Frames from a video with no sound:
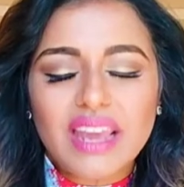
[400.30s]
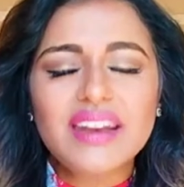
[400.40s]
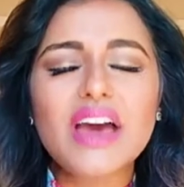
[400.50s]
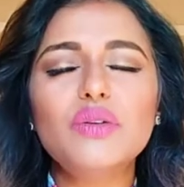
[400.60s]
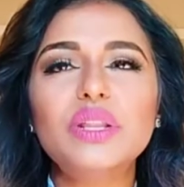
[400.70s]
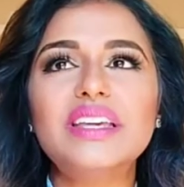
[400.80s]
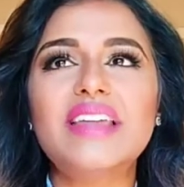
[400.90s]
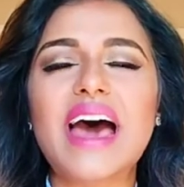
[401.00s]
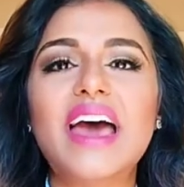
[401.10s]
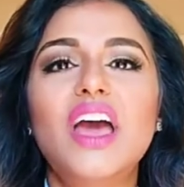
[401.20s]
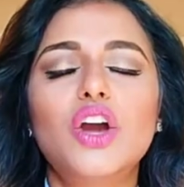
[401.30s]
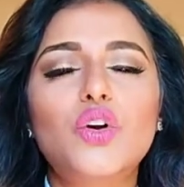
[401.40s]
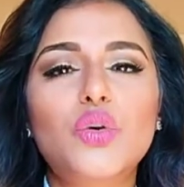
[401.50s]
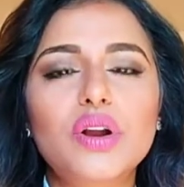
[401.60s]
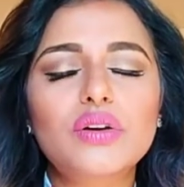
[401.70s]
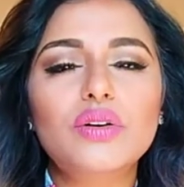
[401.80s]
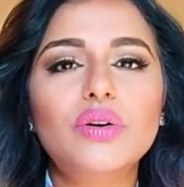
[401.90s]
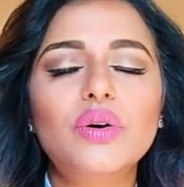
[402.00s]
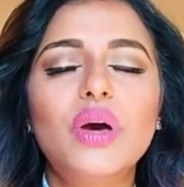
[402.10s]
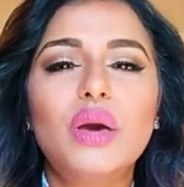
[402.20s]
Not only that,
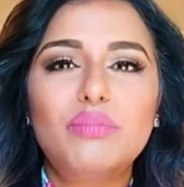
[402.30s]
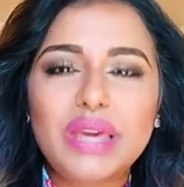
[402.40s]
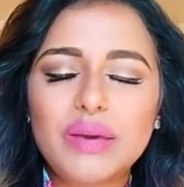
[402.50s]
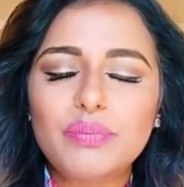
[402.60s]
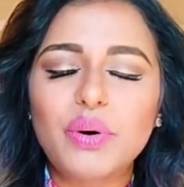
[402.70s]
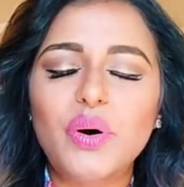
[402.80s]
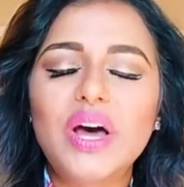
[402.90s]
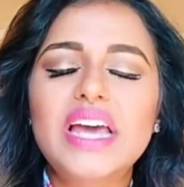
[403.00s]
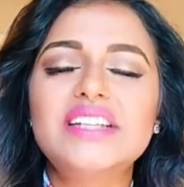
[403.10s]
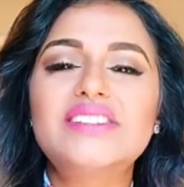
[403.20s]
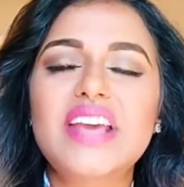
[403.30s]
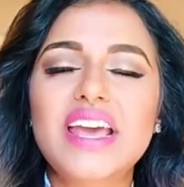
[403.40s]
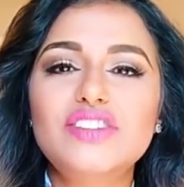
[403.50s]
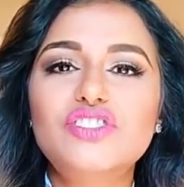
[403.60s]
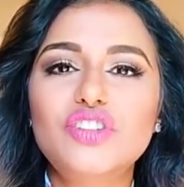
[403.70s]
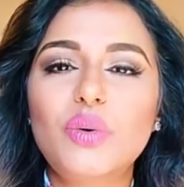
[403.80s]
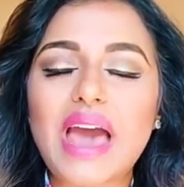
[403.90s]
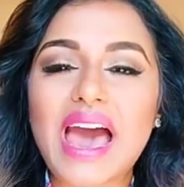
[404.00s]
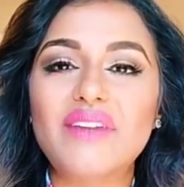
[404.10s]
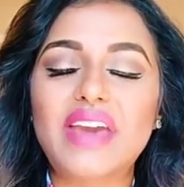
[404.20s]
critical people tend to
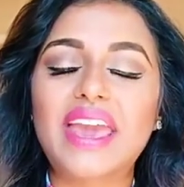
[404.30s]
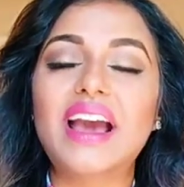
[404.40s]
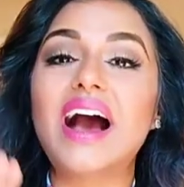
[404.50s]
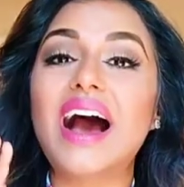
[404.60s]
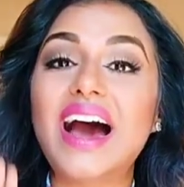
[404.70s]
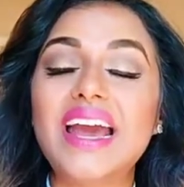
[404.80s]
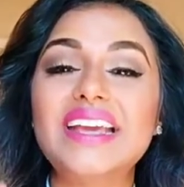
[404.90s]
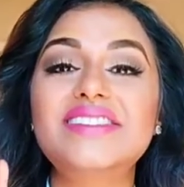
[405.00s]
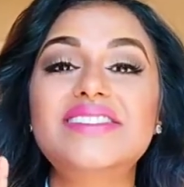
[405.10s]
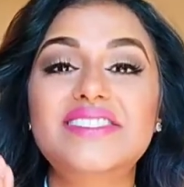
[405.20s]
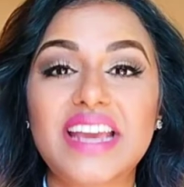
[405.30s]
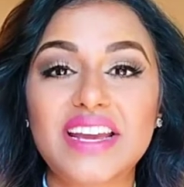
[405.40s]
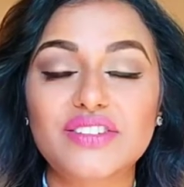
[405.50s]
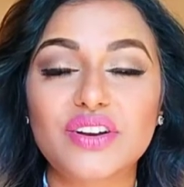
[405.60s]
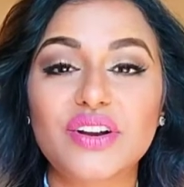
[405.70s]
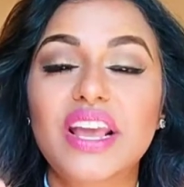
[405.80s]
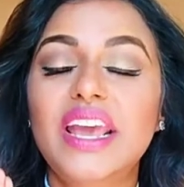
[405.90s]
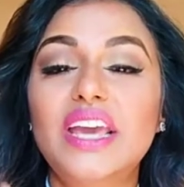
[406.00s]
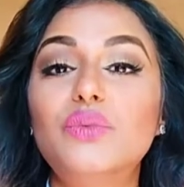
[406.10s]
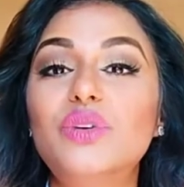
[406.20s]
have a high standard
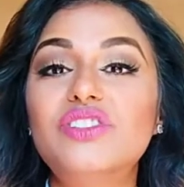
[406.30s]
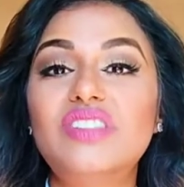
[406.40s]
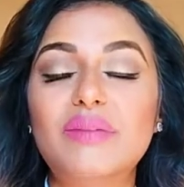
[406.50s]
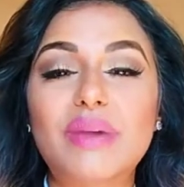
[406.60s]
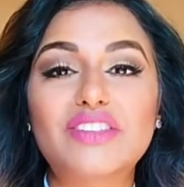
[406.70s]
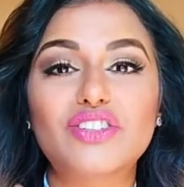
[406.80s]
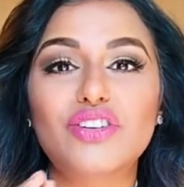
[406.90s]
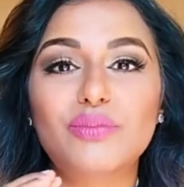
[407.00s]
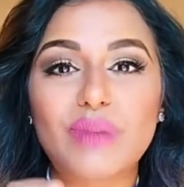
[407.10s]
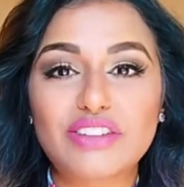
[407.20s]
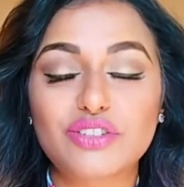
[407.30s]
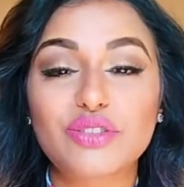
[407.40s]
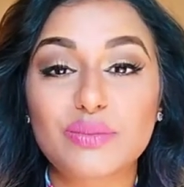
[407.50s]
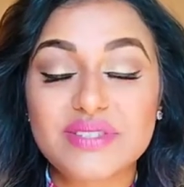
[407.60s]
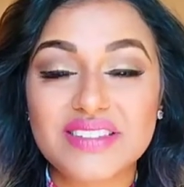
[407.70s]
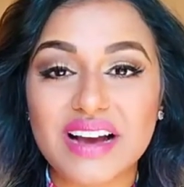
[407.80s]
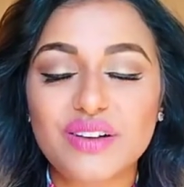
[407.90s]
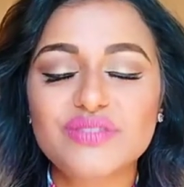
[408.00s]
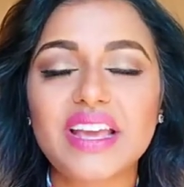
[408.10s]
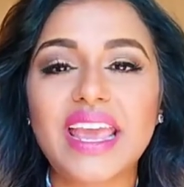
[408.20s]
in which they measure, measure
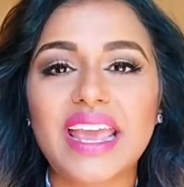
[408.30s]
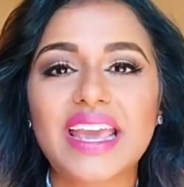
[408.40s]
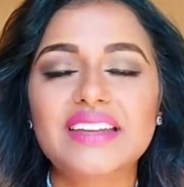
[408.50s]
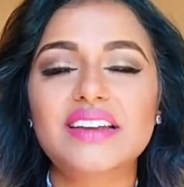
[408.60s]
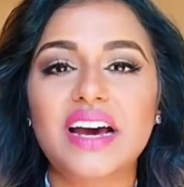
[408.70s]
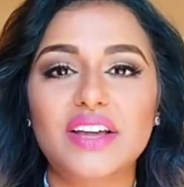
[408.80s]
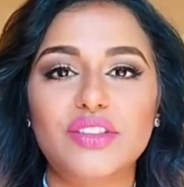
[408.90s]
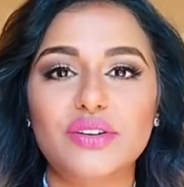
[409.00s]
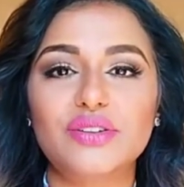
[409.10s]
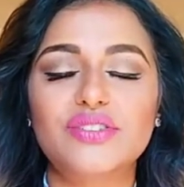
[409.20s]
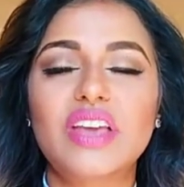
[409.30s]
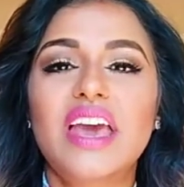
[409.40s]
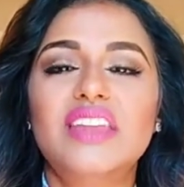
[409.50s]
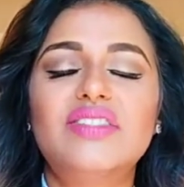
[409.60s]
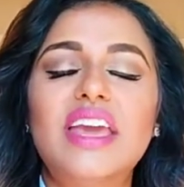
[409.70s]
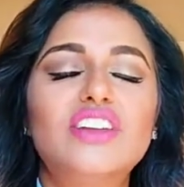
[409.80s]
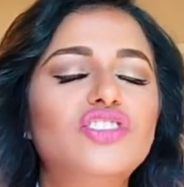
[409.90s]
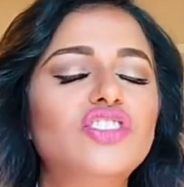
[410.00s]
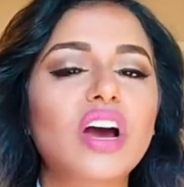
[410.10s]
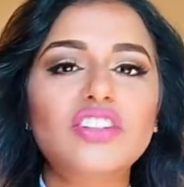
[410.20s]
themselves and others. They
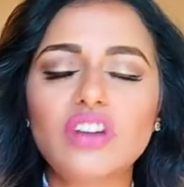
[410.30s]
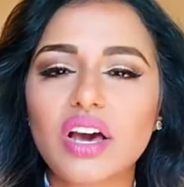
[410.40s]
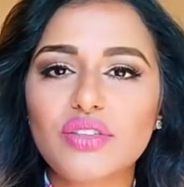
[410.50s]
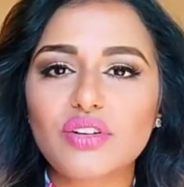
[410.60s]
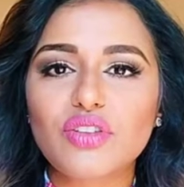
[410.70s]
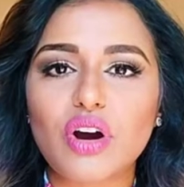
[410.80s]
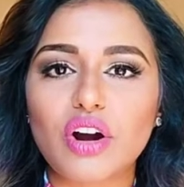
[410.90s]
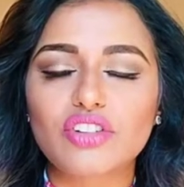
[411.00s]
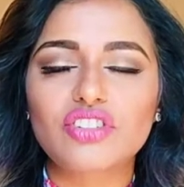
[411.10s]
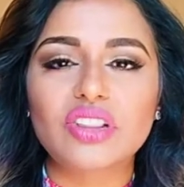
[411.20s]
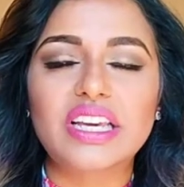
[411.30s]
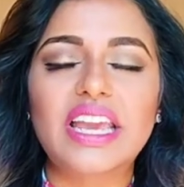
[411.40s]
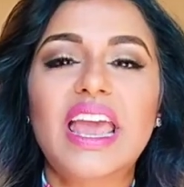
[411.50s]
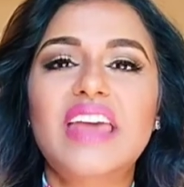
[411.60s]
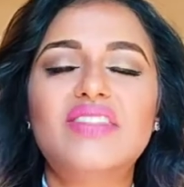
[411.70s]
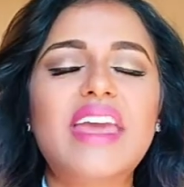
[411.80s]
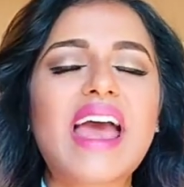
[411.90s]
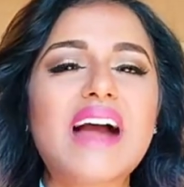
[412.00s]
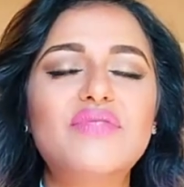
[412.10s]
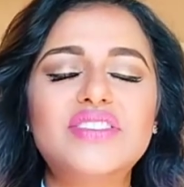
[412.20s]
judge others harshly. They
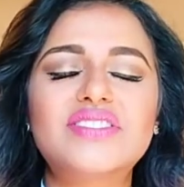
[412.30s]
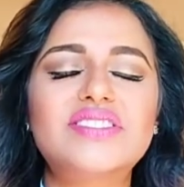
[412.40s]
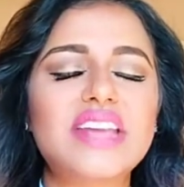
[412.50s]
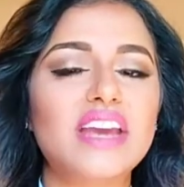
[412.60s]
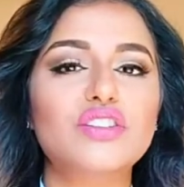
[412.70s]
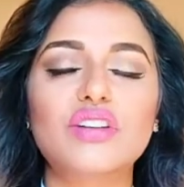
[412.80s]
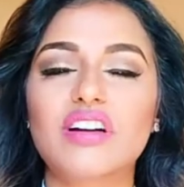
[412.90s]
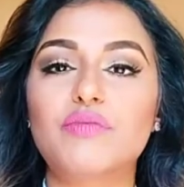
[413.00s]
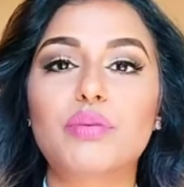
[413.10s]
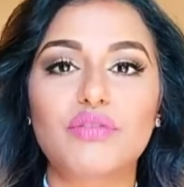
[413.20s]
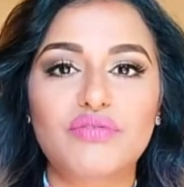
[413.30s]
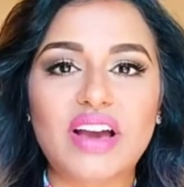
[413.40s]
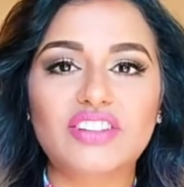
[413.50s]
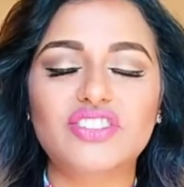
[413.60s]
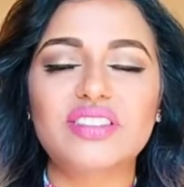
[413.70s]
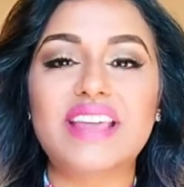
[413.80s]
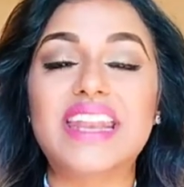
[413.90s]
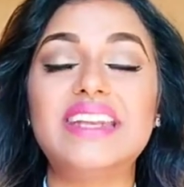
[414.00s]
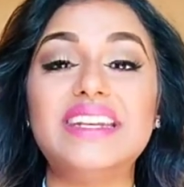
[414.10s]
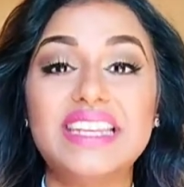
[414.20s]
have this standard of perfection
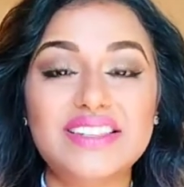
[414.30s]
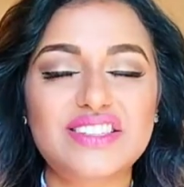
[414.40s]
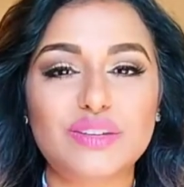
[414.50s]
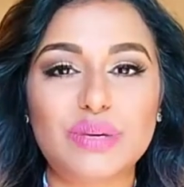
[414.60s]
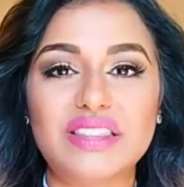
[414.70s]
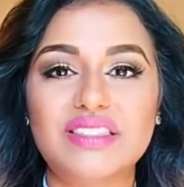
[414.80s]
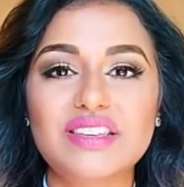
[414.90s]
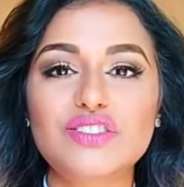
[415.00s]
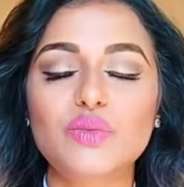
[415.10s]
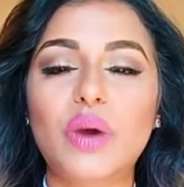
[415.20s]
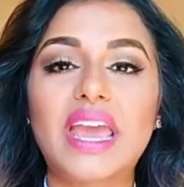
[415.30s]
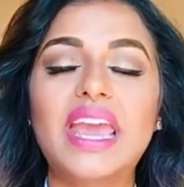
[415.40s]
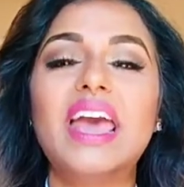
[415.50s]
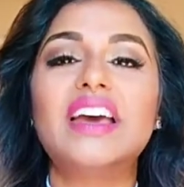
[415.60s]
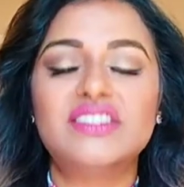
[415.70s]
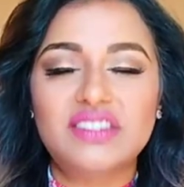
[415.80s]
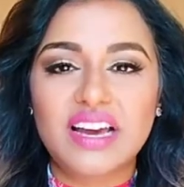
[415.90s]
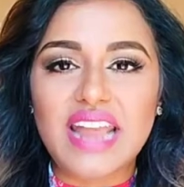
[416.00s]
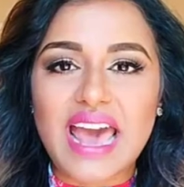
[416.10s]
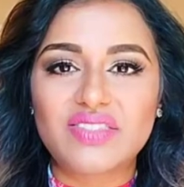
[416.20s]
that it needs to be this way,
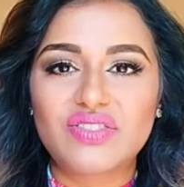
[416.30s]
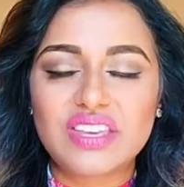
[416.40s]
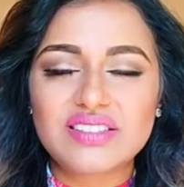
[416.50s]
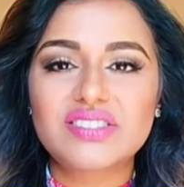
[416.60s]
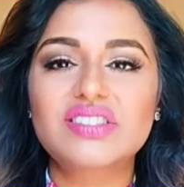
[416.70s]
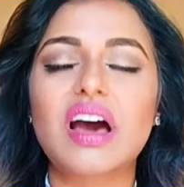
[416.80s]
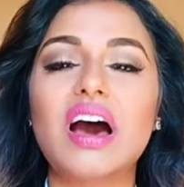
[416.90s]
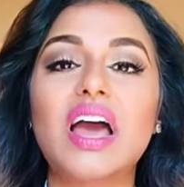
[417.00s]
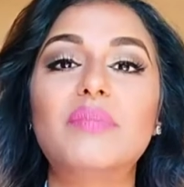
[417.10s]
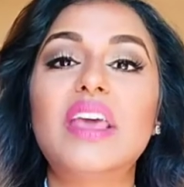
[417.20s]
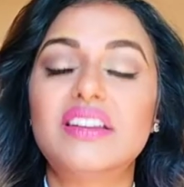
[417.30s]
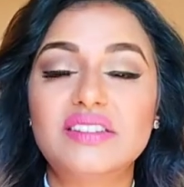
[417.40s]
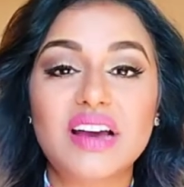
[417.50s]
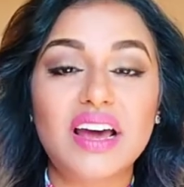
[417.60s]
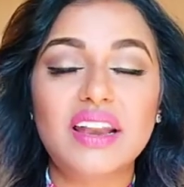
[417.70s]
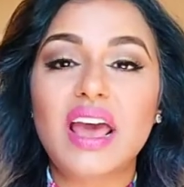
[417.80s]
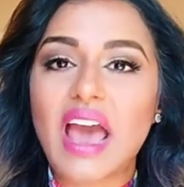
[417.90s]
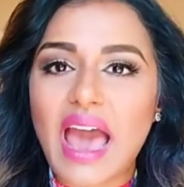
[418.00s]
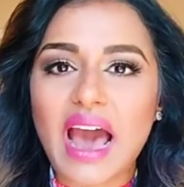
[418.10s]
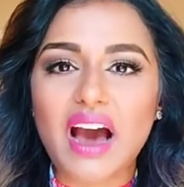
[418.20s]
done at this time, done,
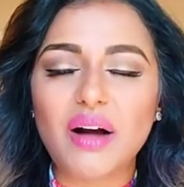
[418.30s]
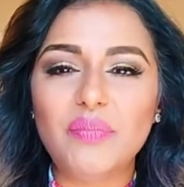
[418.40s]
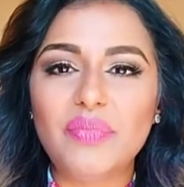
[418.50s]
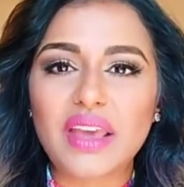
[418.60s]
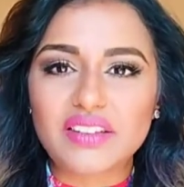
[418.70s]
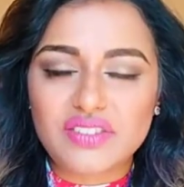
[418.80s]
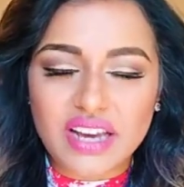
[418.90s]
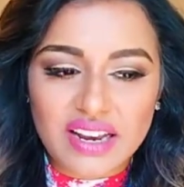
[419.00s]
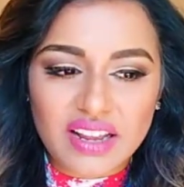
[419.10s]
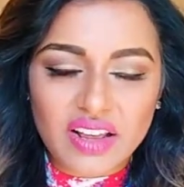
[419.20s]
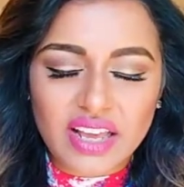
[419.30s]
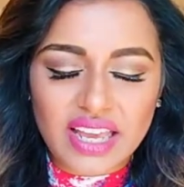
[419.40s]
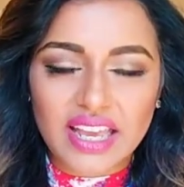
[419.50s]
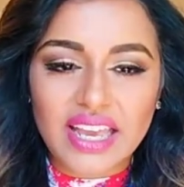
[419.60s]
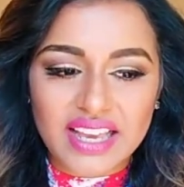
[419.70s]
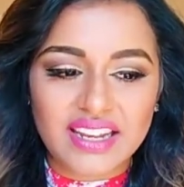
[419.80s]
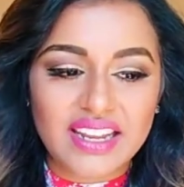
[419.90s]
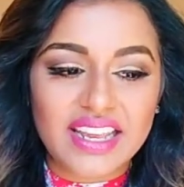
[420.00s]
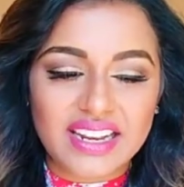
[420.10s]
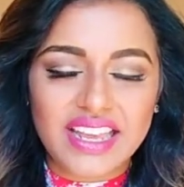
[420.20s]
um, done
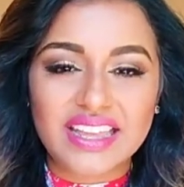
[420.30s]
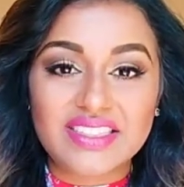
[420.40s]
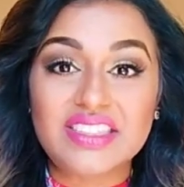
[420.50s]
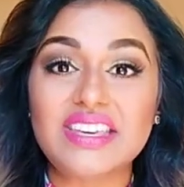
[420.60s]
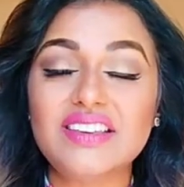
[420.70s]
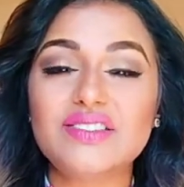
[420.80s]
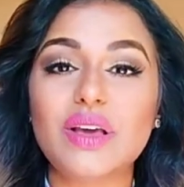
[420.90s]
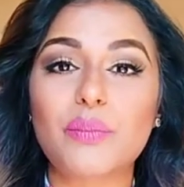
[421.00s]
in, in, in these